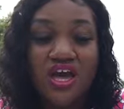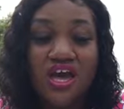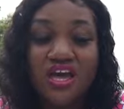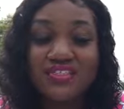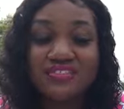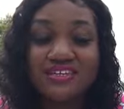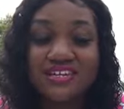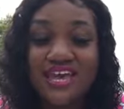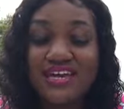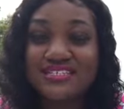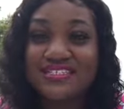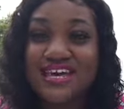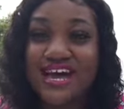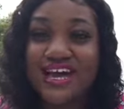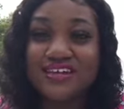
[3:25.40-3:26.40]
The
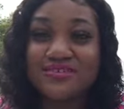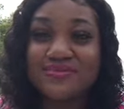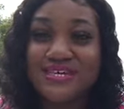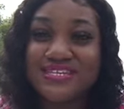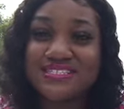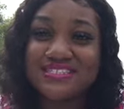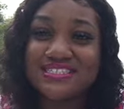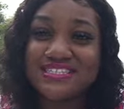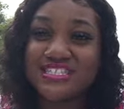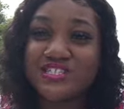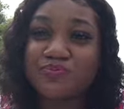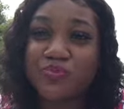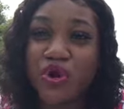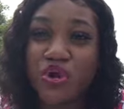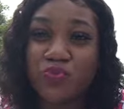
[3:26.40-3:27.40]
next item is this
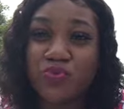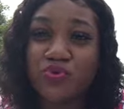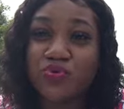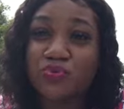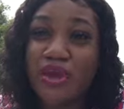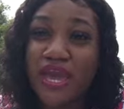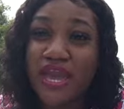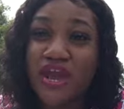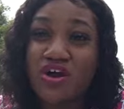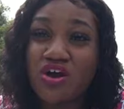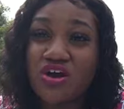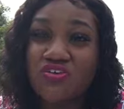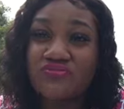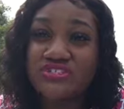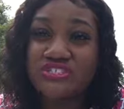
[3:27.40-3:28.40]
purple pair
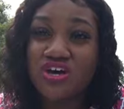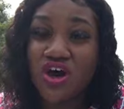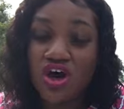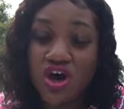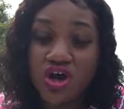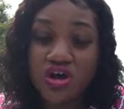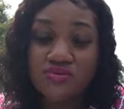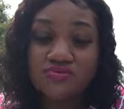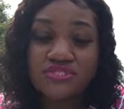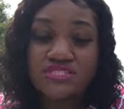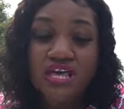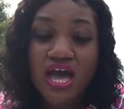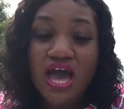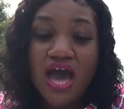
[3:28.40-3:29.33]
of Toms.